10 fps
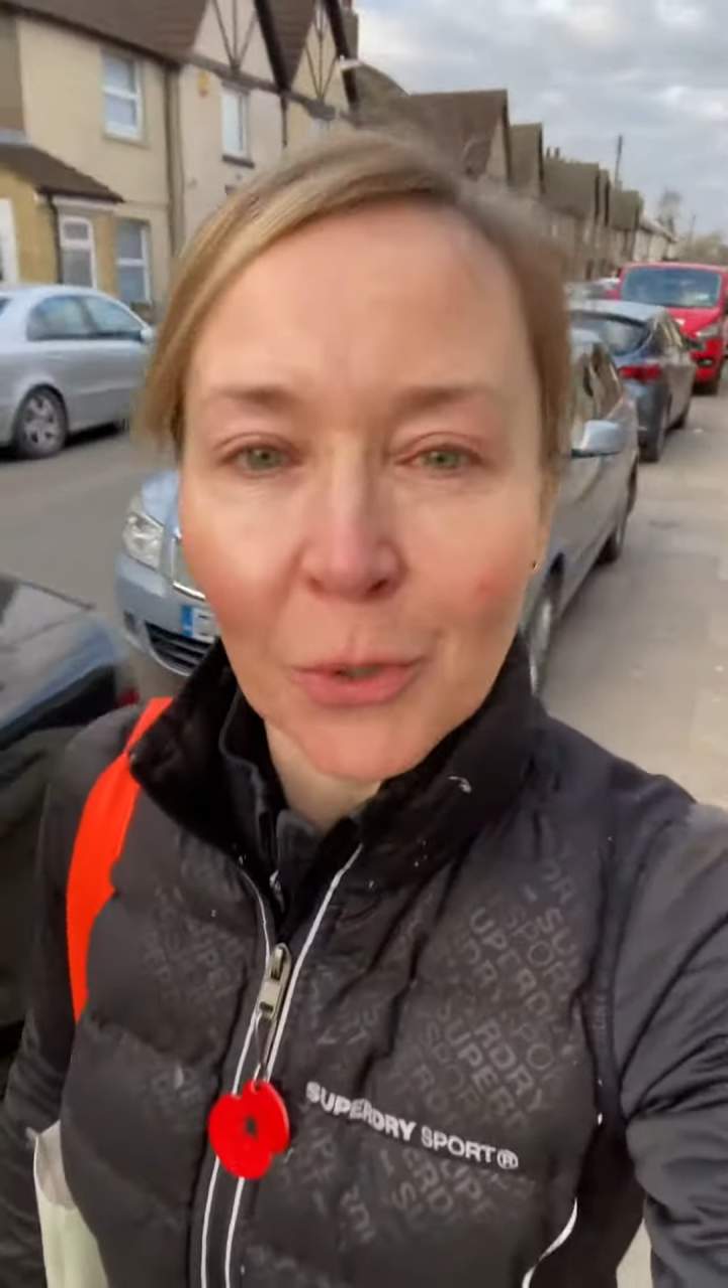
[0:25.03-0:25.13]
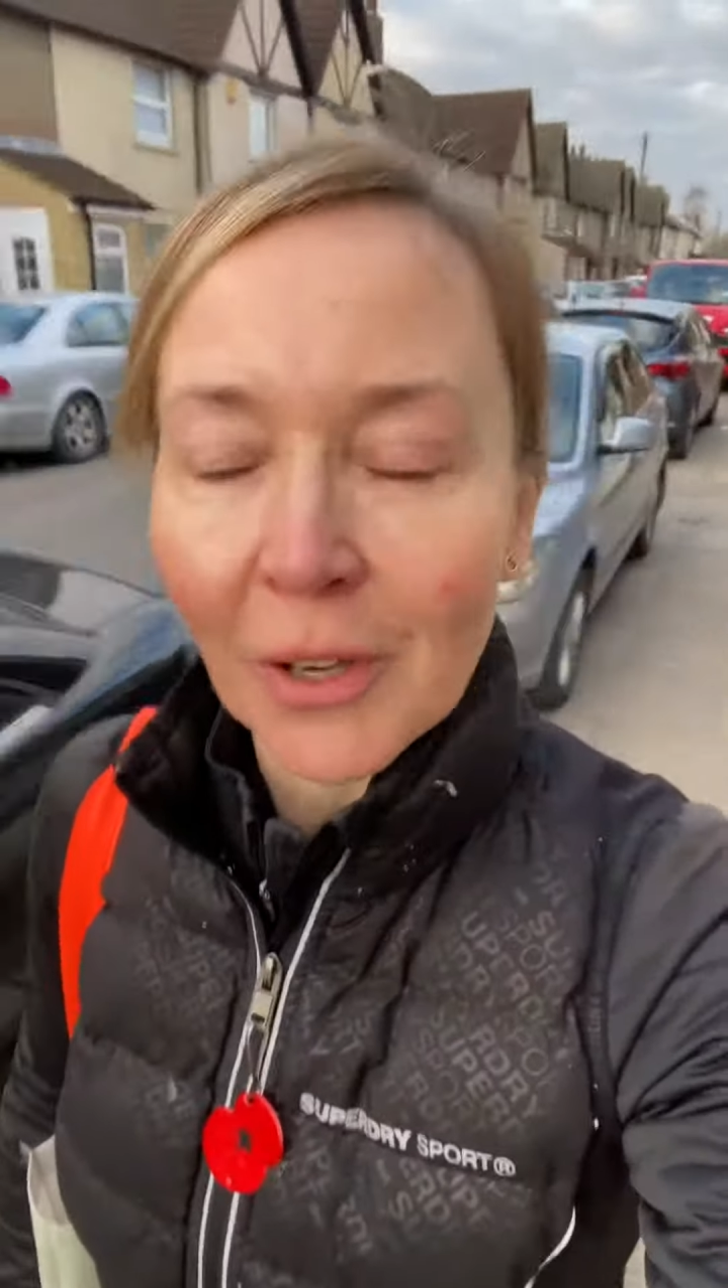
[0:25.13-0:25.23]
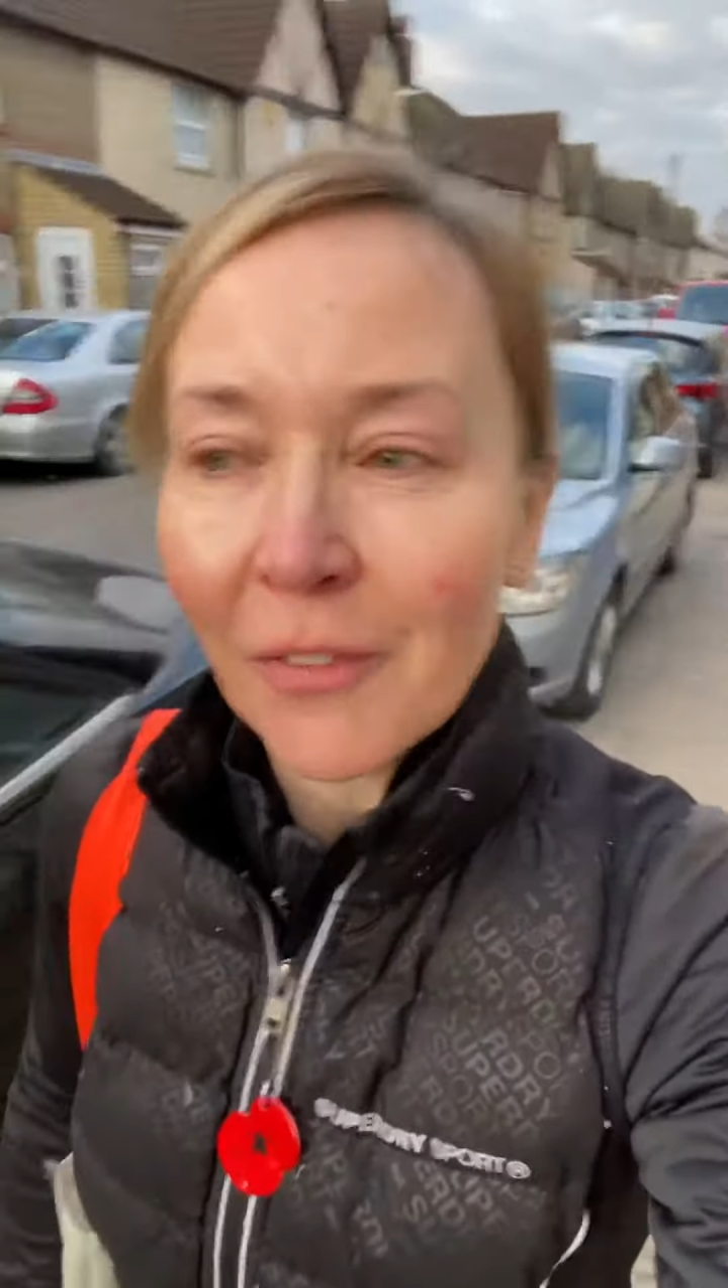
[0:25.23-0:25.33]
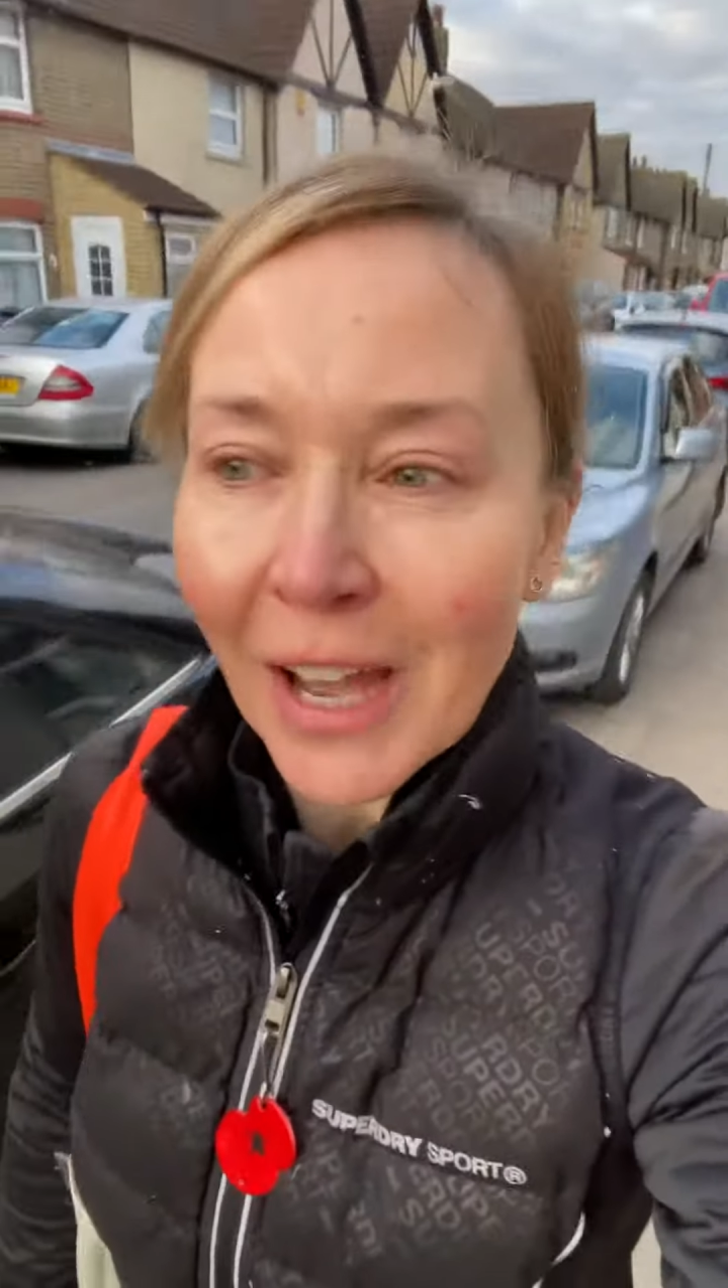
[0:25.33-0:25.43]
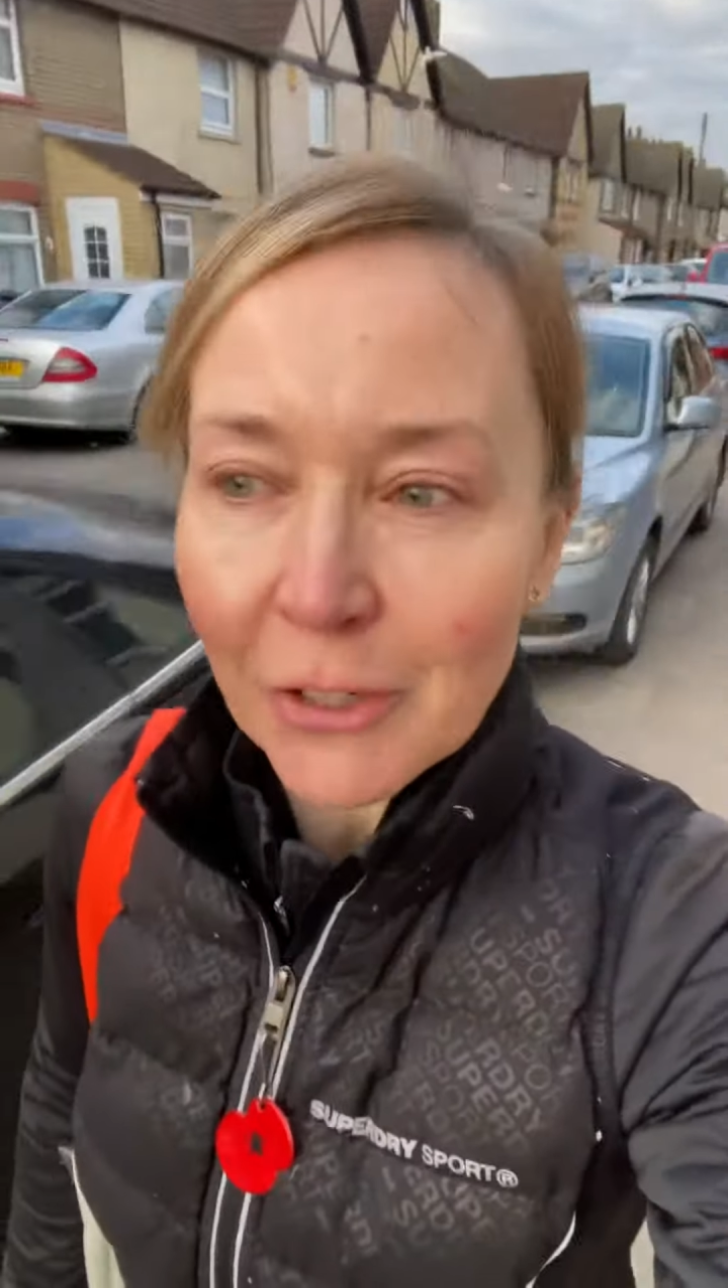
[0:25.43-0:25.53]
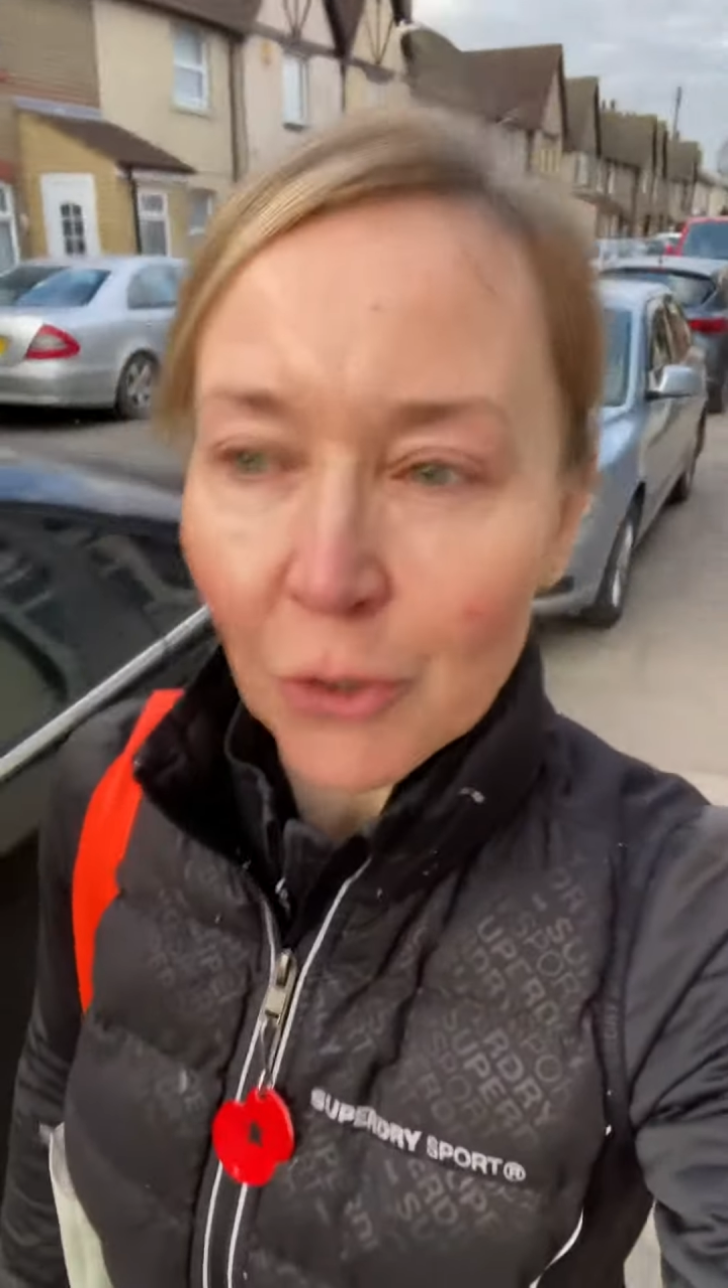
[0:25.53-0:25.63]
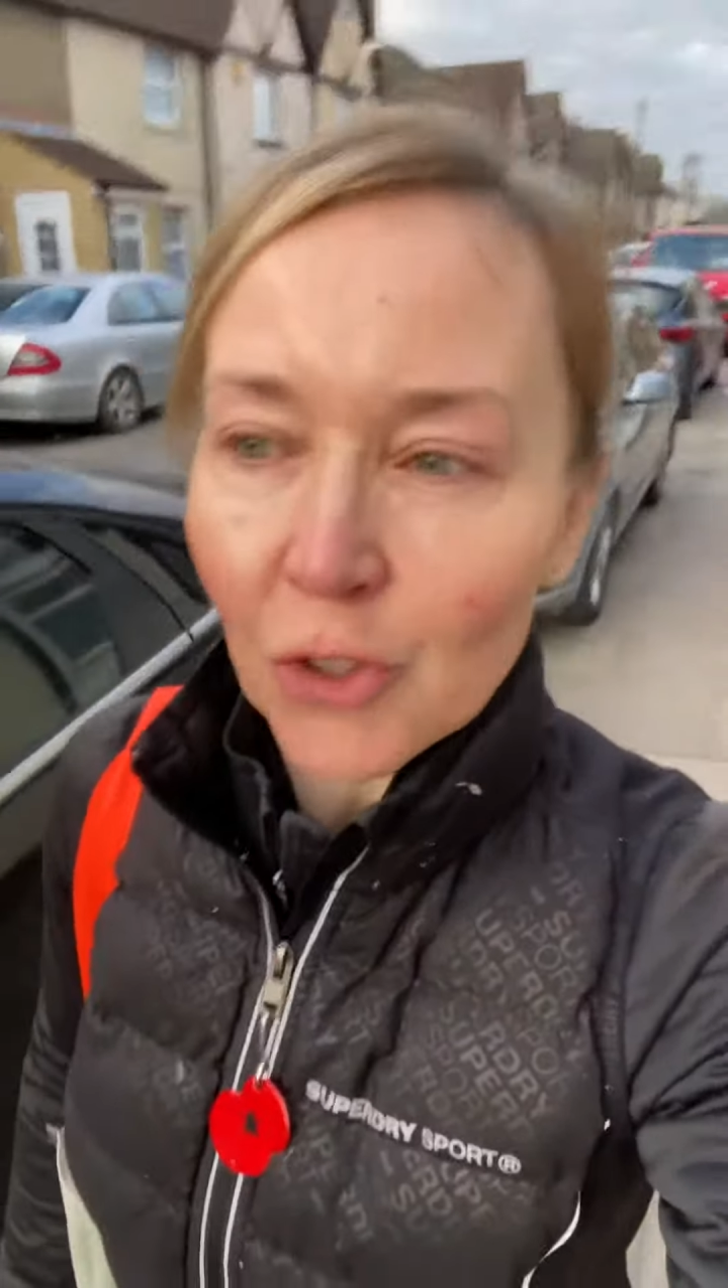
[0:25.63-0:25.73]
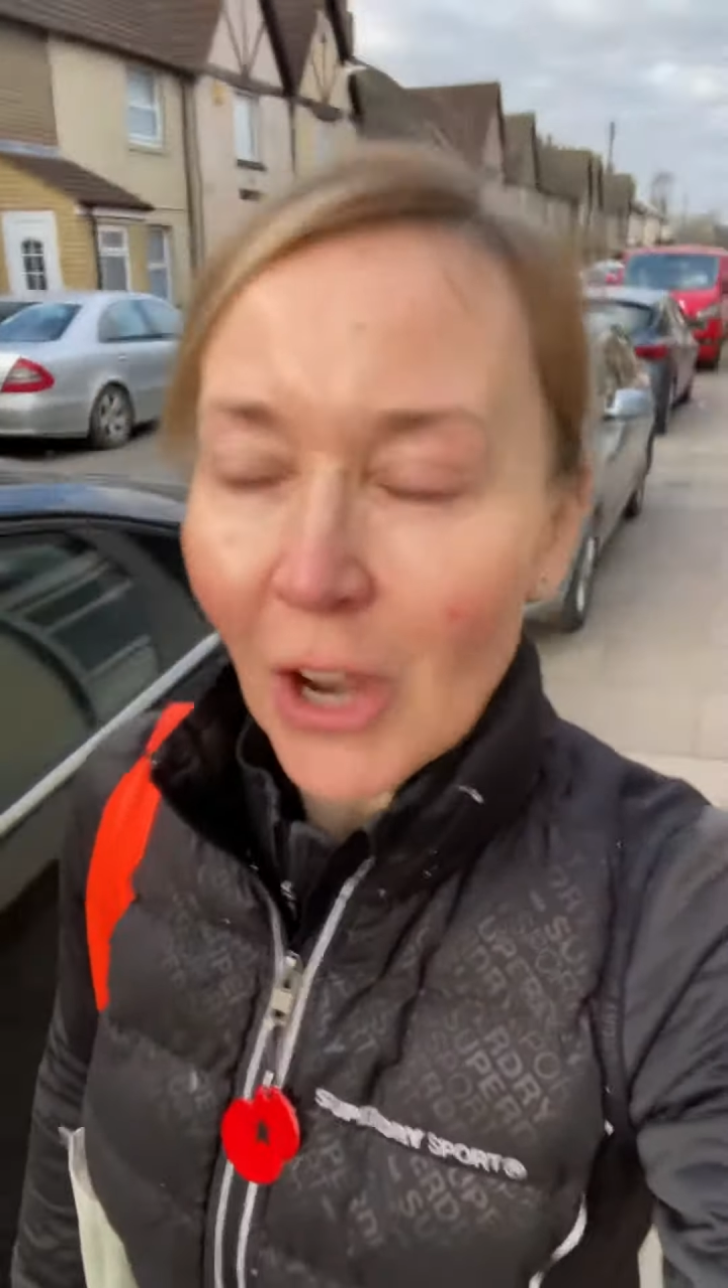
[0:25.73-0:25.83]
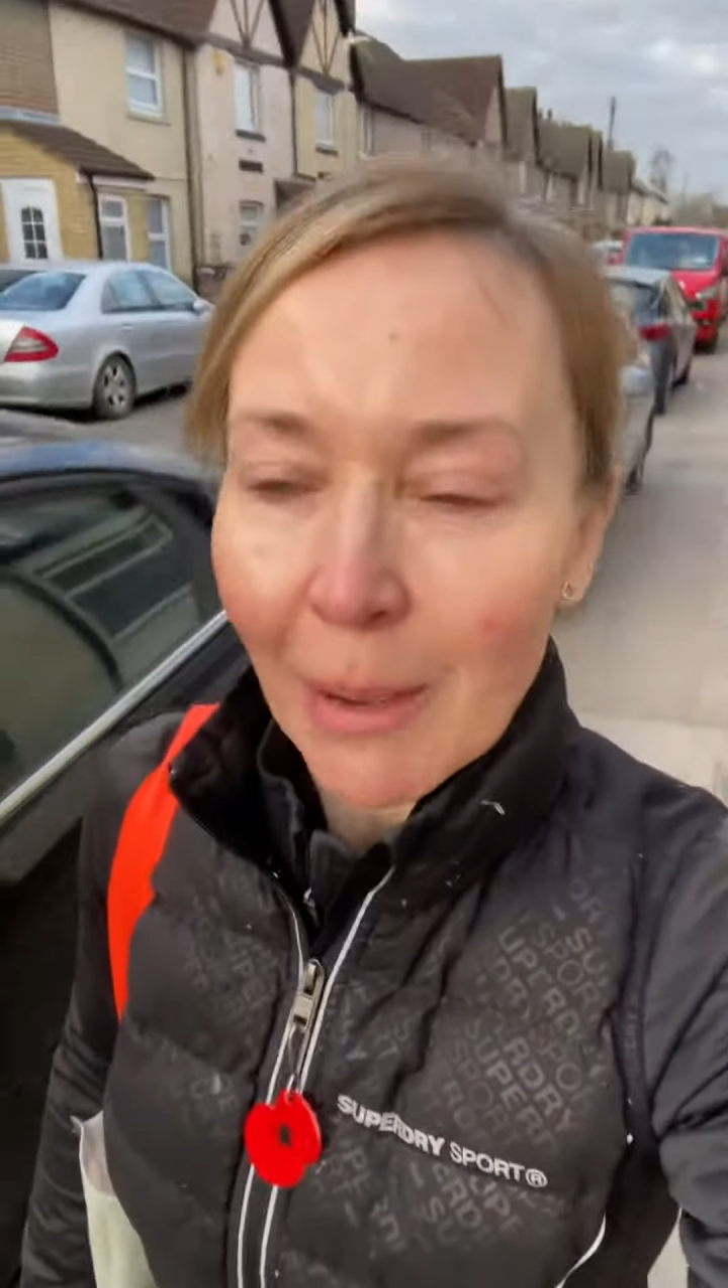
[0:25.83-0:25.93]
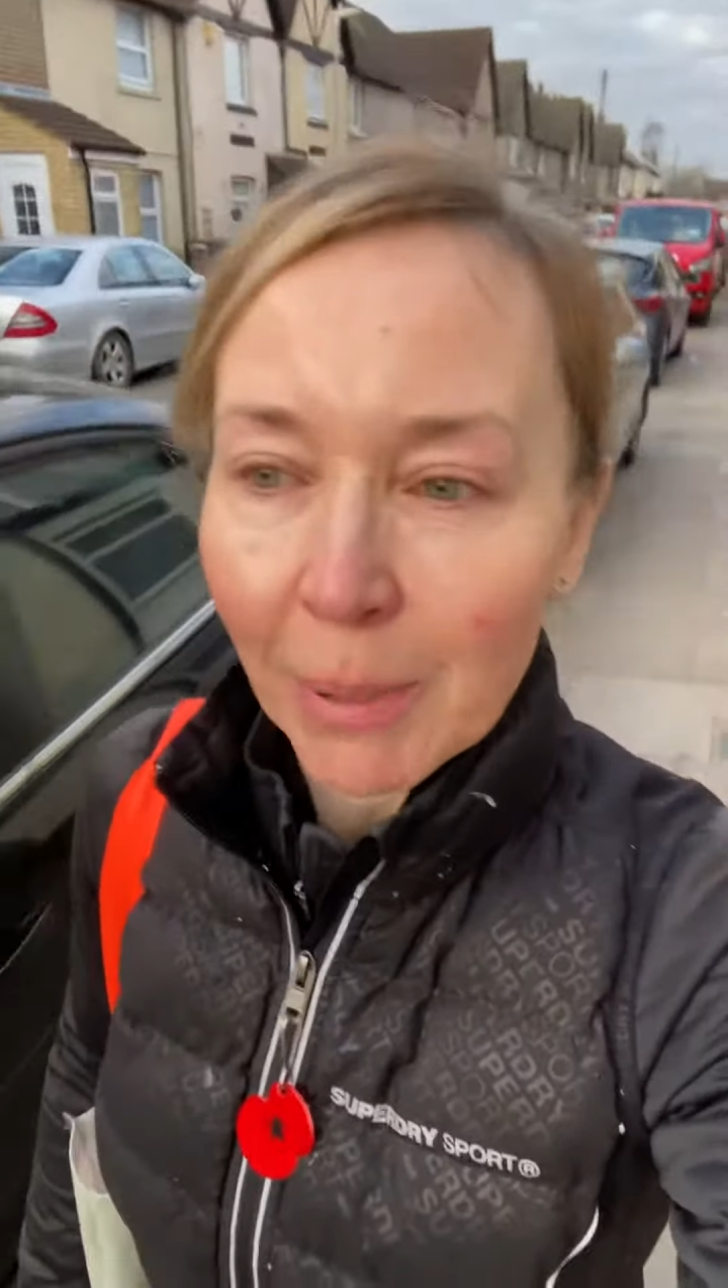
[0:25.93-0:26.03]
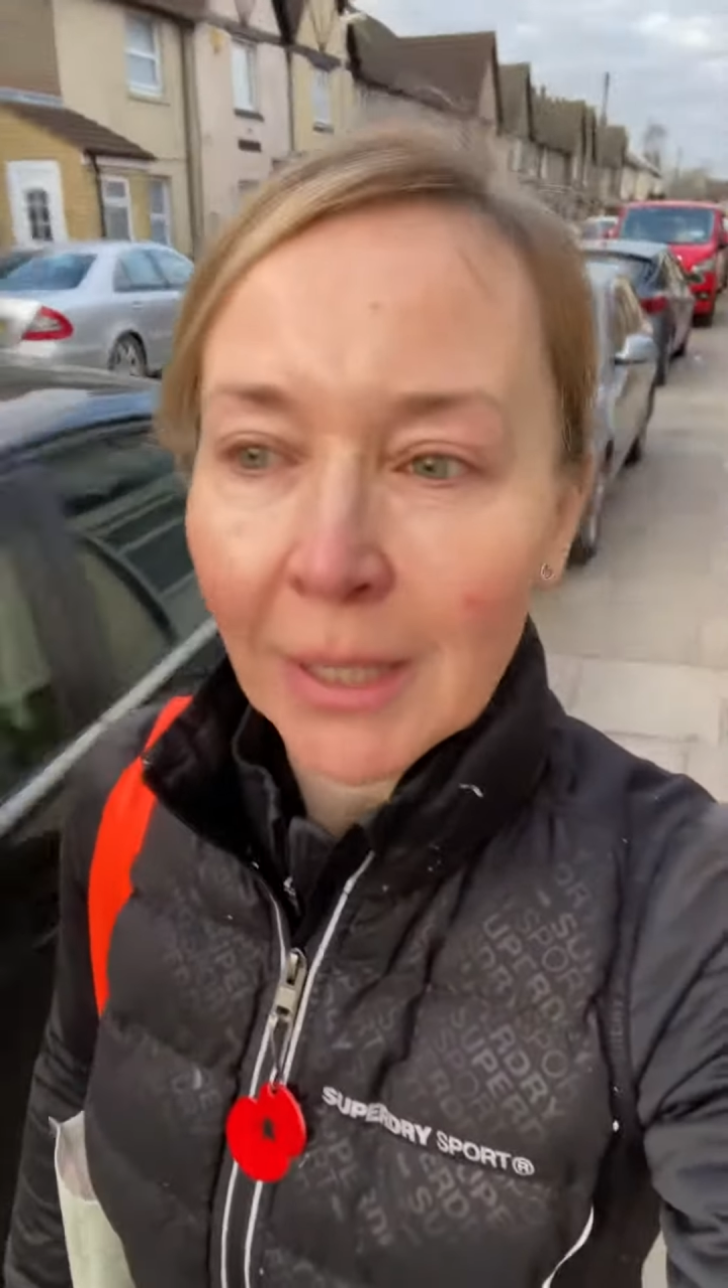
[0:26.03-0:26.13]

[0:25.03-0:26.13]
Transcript: have had your jab?